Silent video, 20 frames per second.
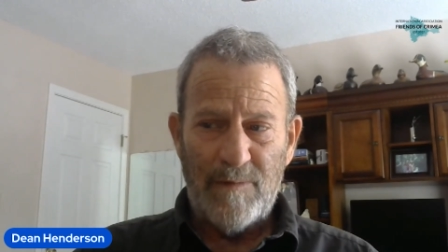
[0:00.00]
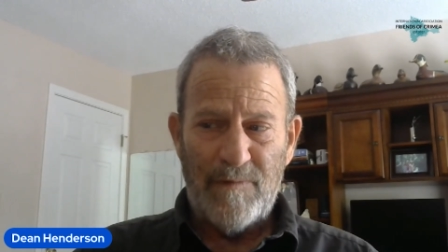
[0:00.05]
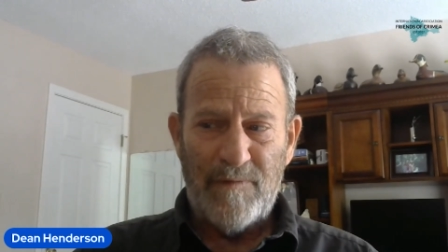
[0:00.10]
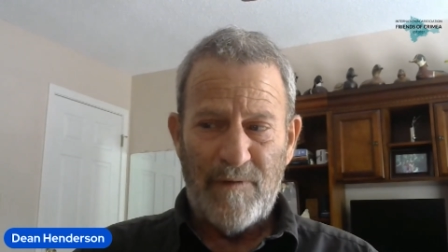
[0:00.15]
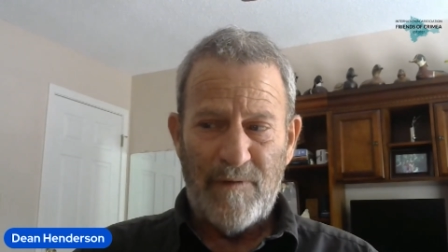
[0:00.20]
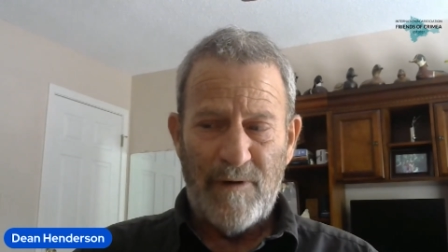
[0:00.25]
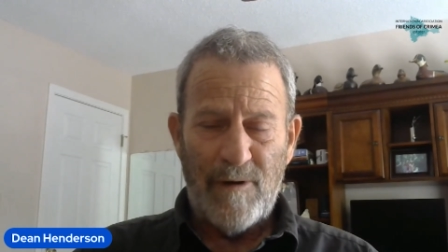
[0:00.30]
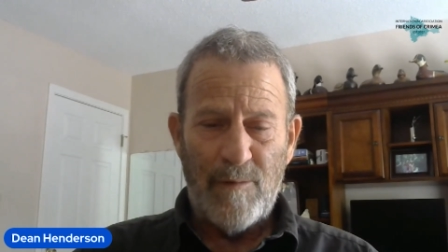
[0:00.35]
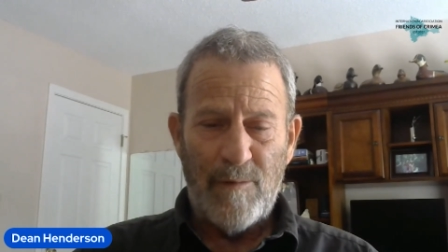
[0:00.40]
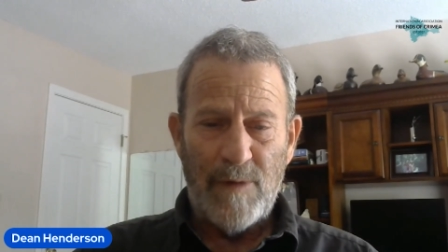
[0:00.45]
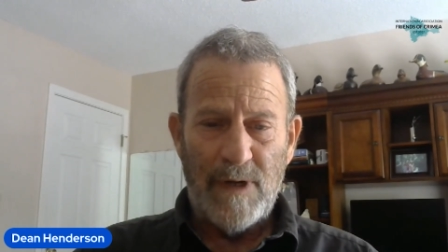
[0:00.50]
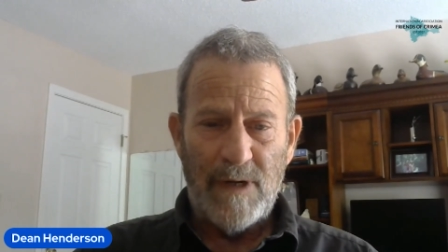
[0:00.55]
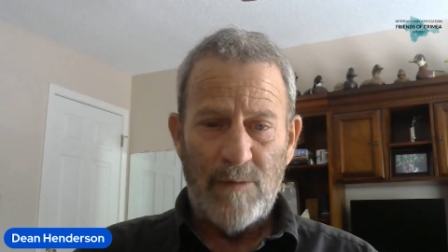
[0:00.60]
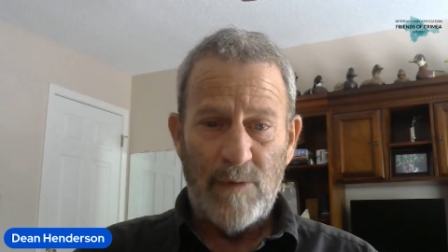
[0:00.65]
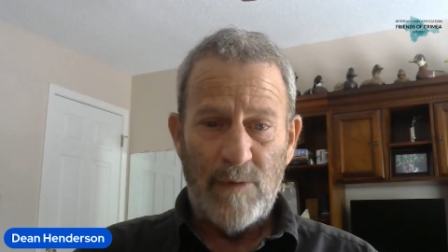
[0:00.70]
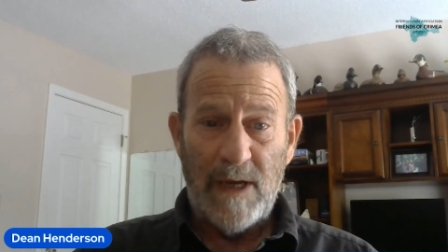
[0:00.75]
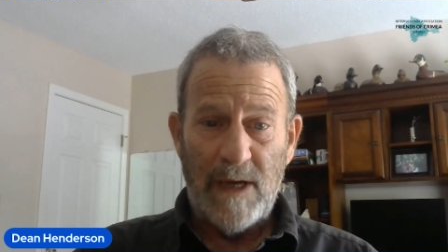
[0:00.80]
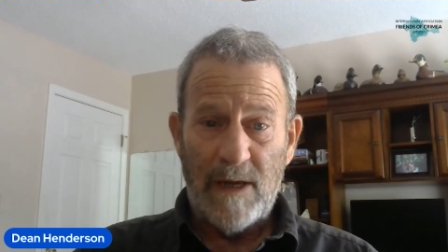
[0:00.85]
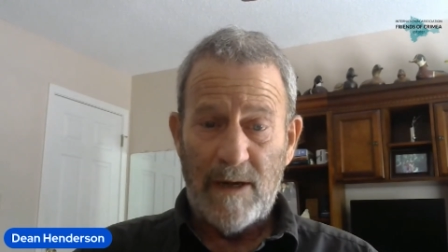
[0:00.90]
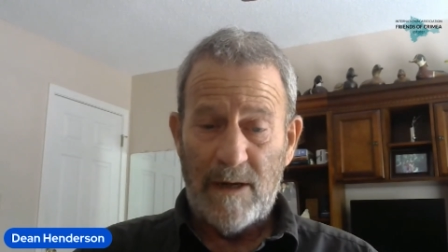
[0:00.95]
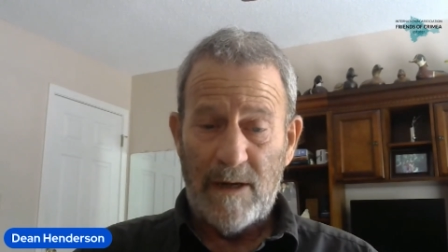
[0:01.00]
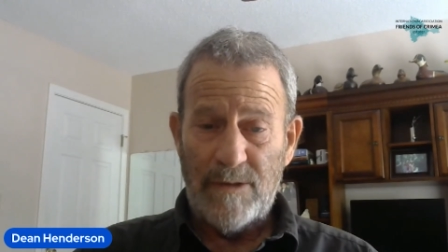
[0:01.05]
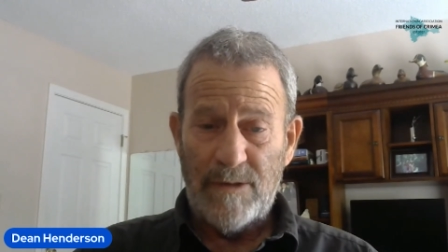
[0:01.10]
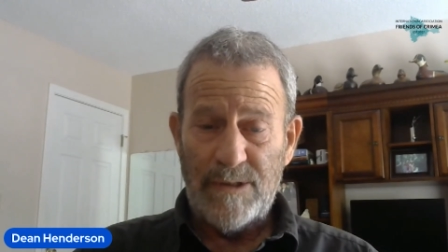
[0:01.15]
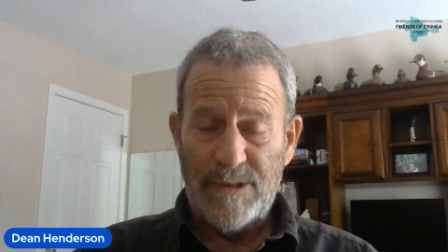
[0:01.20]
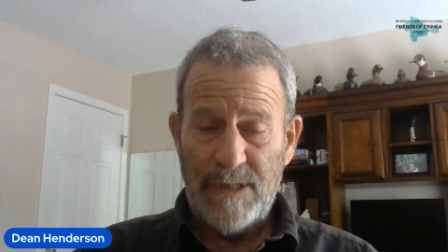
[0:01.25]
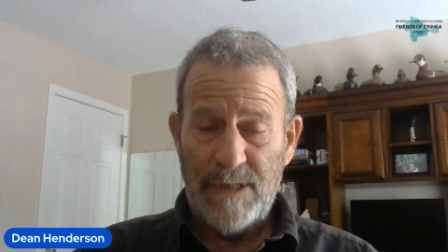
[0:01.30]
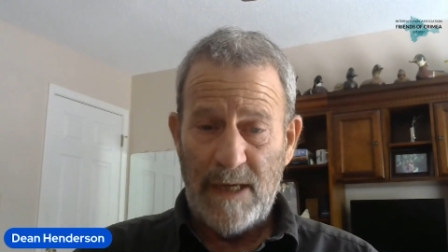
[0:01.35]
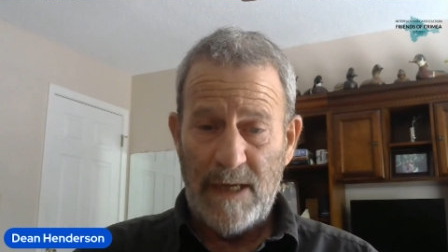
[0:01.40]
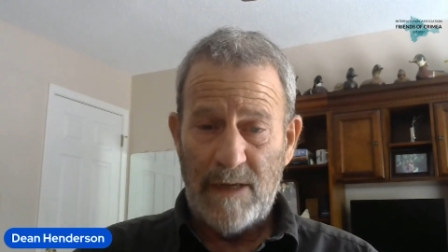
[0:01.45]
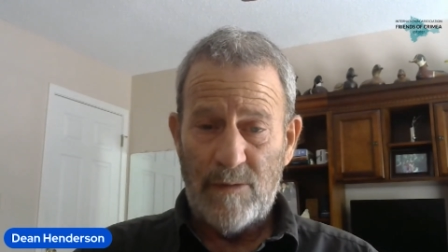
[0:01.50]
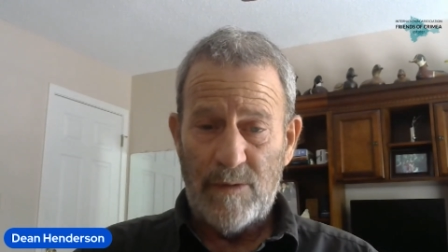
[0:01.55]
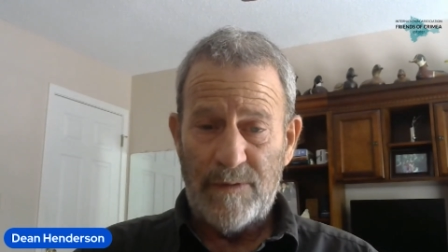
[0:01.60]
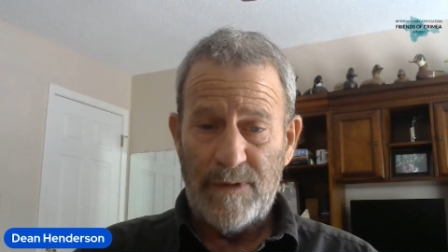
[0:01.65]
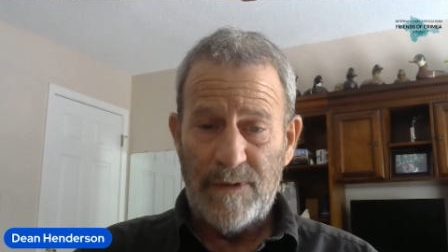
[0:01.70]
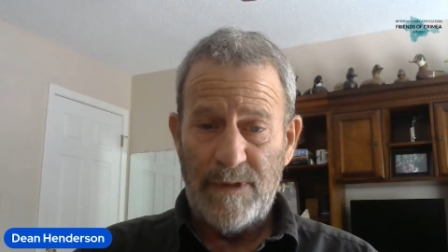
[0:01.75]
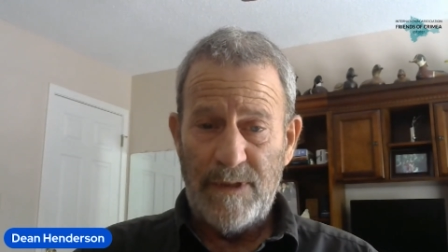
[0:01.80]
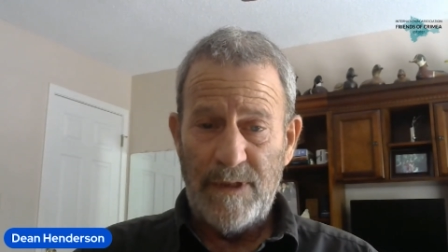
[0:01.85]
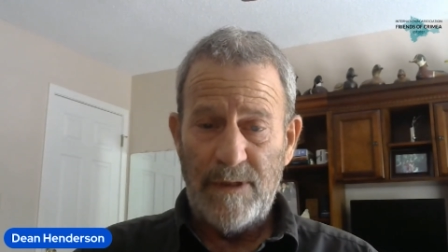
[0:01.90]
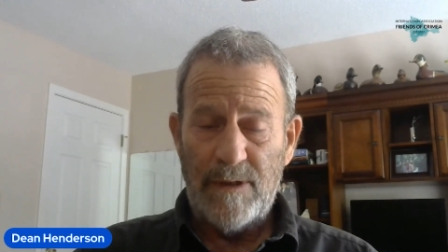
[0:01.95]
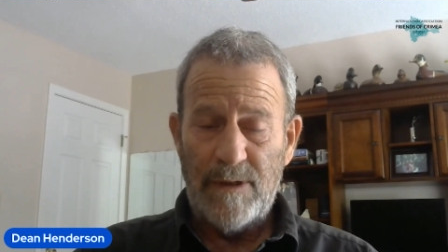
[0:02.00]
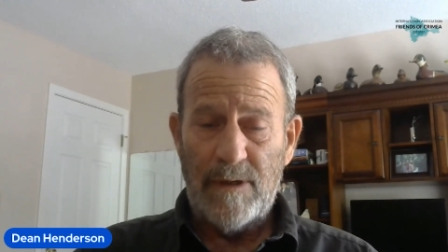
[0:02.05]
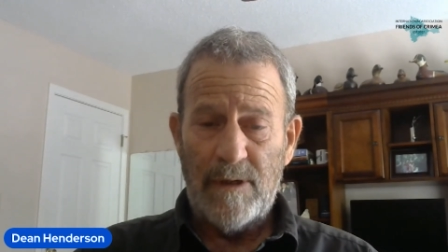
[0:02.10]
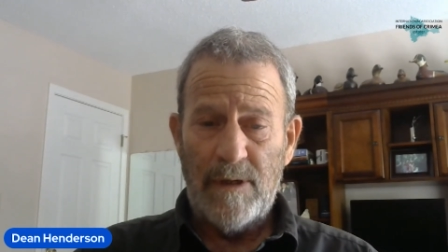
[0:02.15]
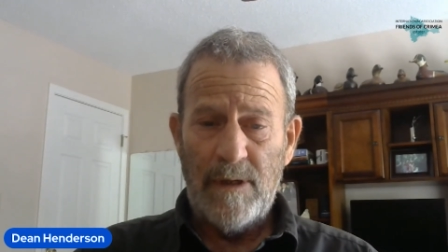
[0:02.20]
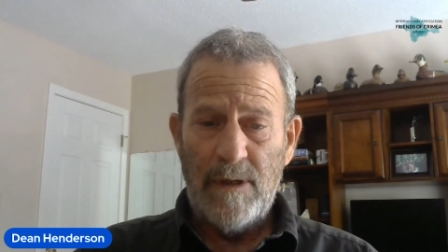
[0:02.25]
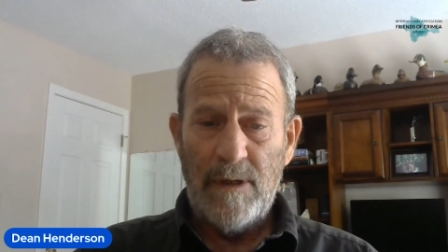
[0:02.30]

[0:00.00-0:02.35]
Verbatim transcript: farming and we had an understanding with the deer.